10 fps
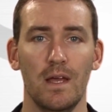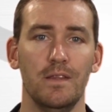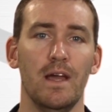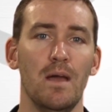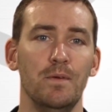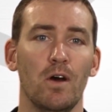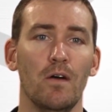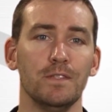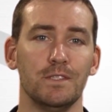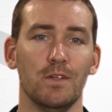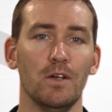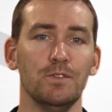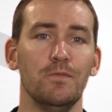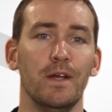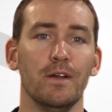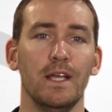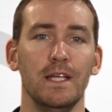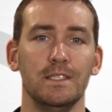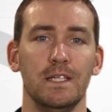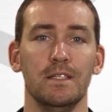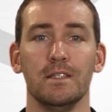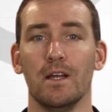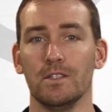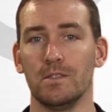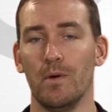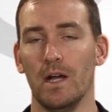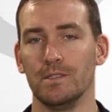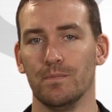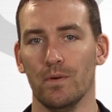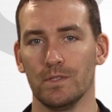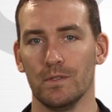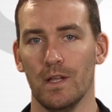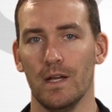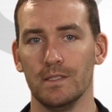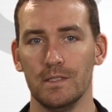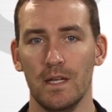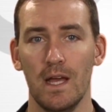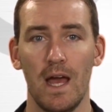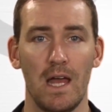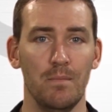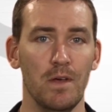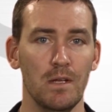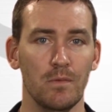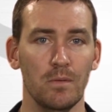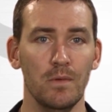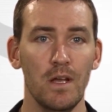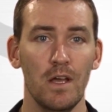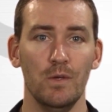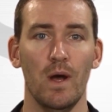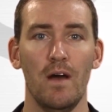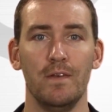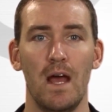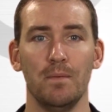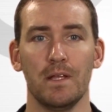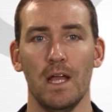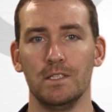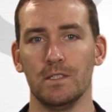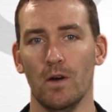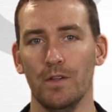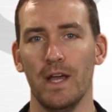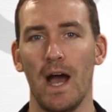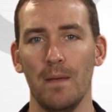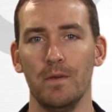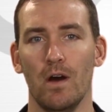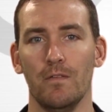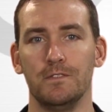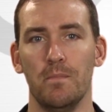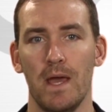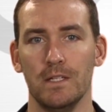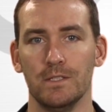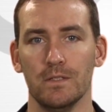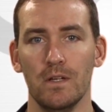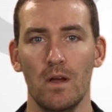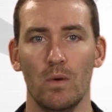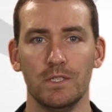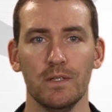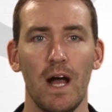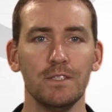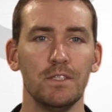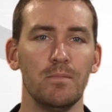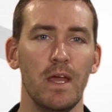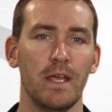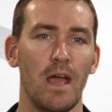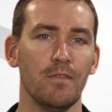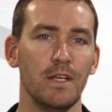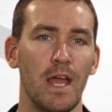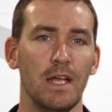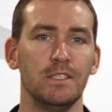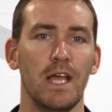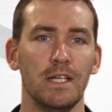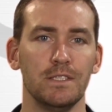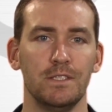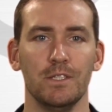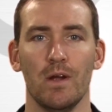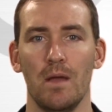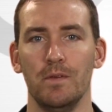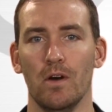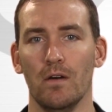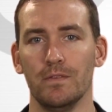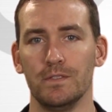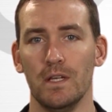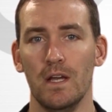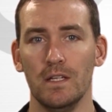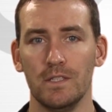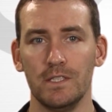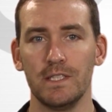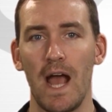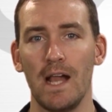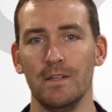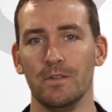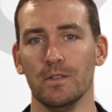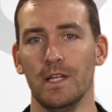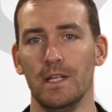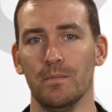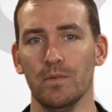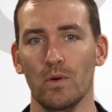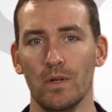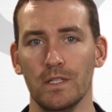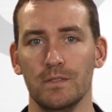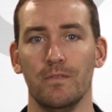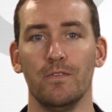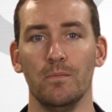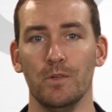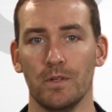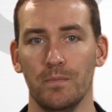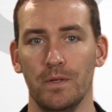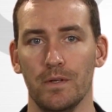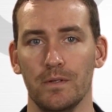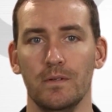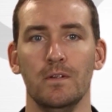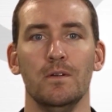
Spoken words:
The IP Office is also very easy to customize and personalize. At a minimum, you'll have an application called the IP Office Manager, which allows you to make everyday changes to your IP Office, such as adding or deleting employees from your computer.